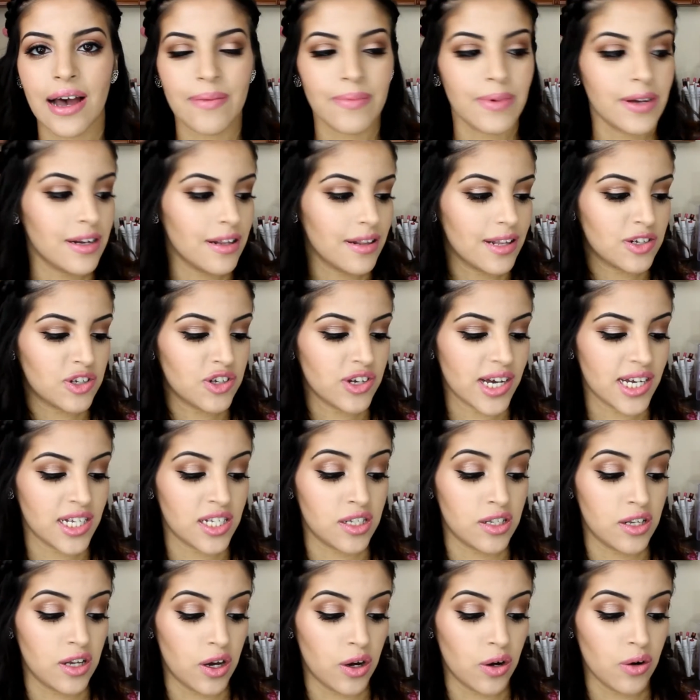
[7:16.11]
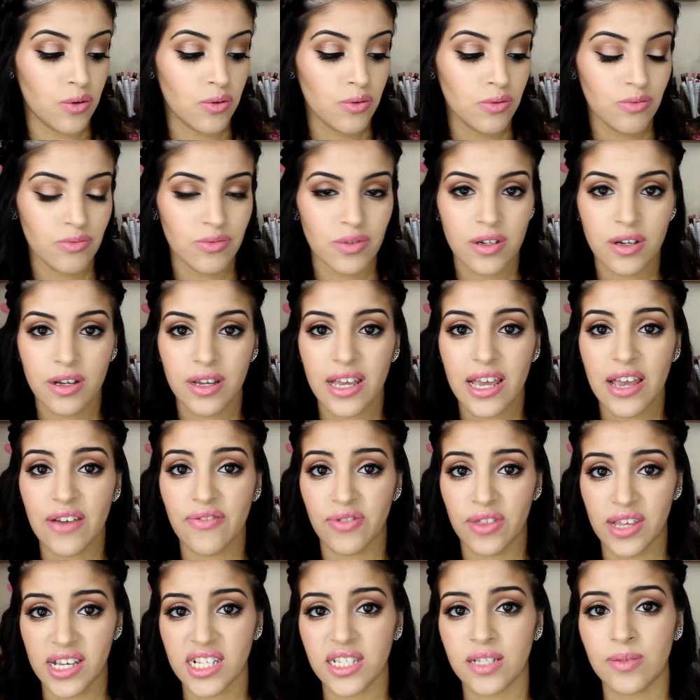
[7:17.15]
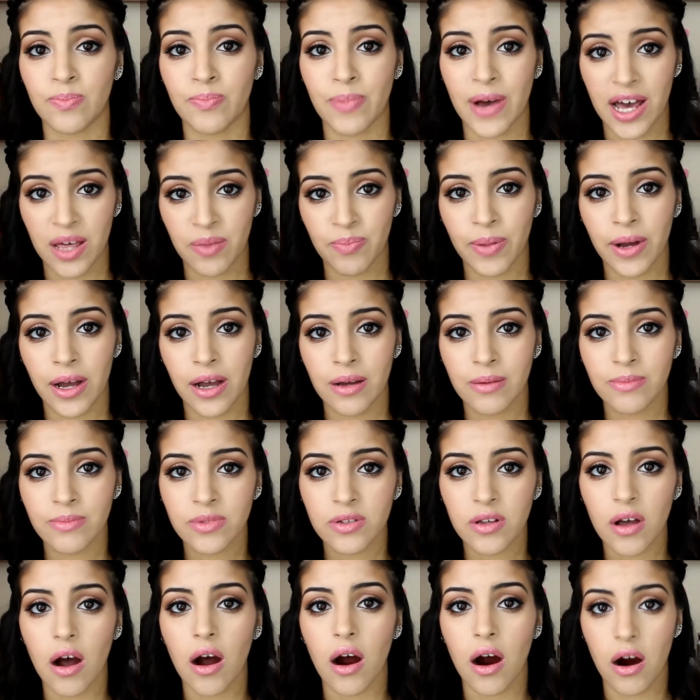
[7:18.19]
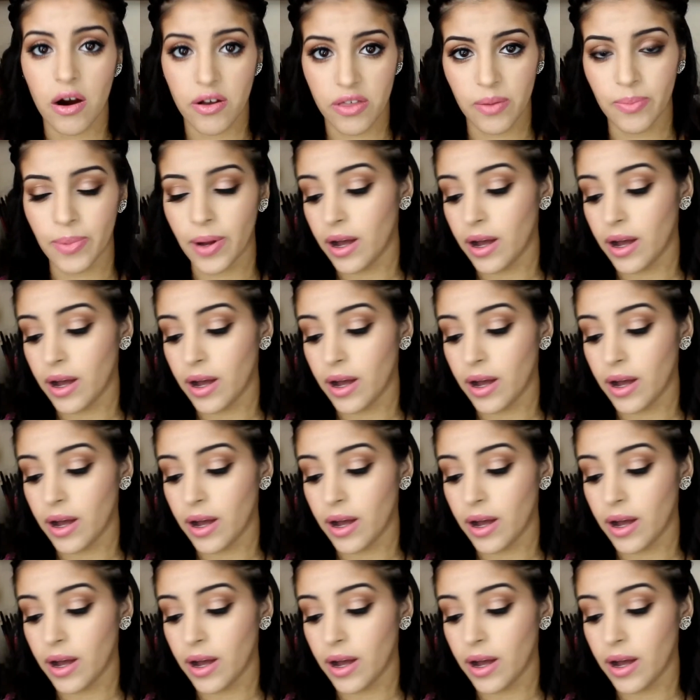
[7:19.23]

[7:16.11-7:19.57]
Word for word: I'm going to let you guys know if these bath bombs are the